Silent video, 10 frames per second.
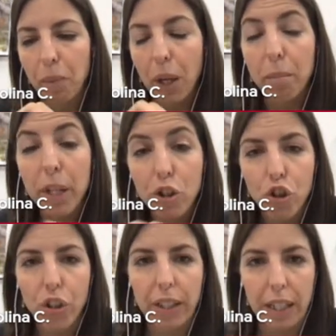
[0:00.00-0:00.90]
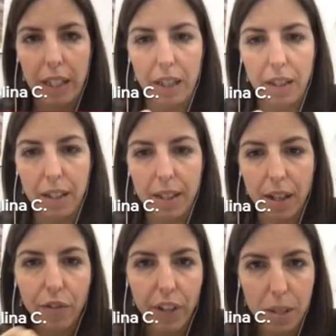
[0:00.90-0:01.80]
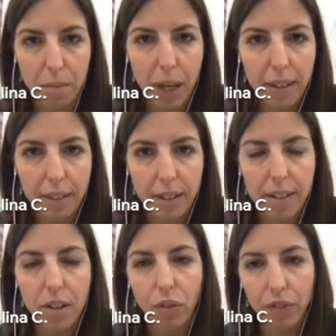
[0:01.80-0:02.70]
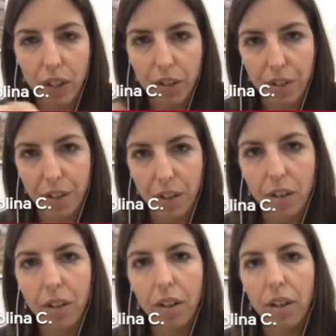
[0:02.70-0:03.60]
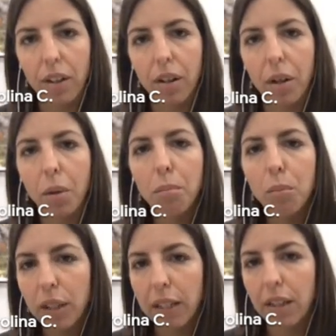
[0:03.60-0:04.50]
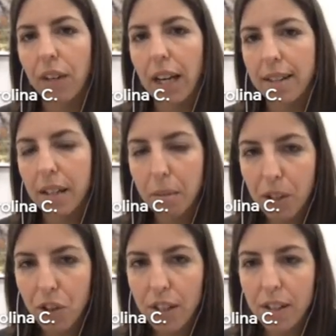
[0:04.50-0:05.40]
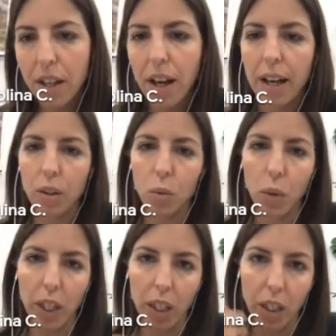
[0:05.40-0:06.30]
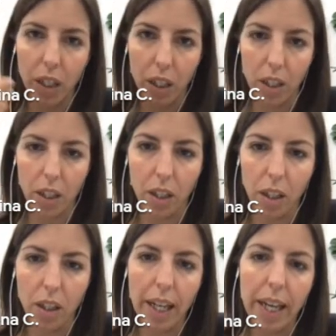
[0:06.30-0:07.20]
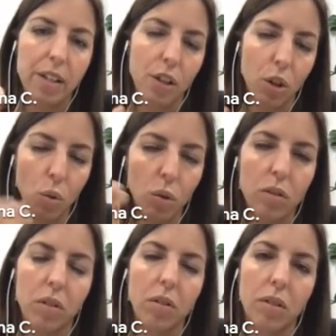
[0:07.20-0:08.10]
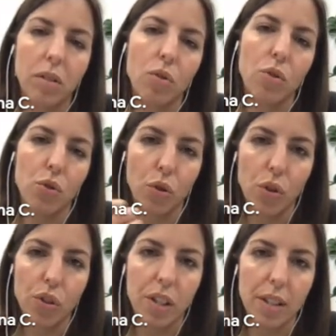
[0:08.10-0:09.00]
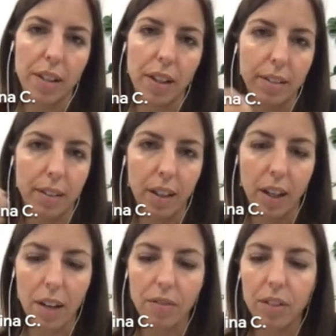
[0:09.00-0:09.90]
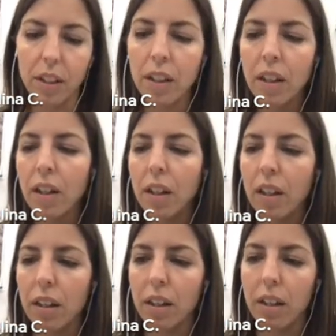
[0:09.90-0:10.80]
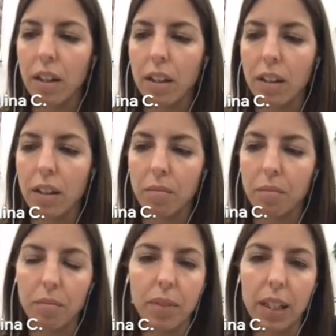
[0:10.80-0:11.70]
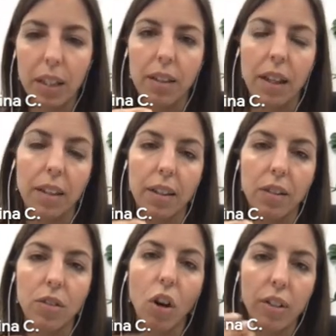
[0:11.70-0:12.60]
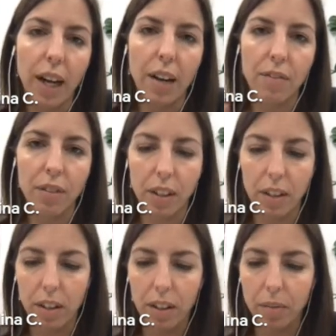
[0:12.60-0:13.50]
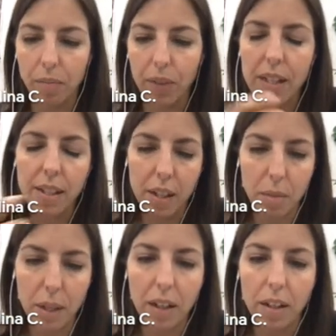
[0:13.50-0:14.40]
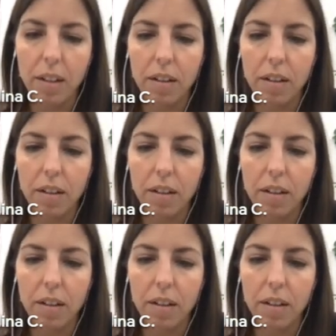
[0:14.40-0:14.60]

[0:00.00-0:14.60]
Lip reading: measure the surface brightness of these putative lensed images, and we exclude those sources that have that don't have similar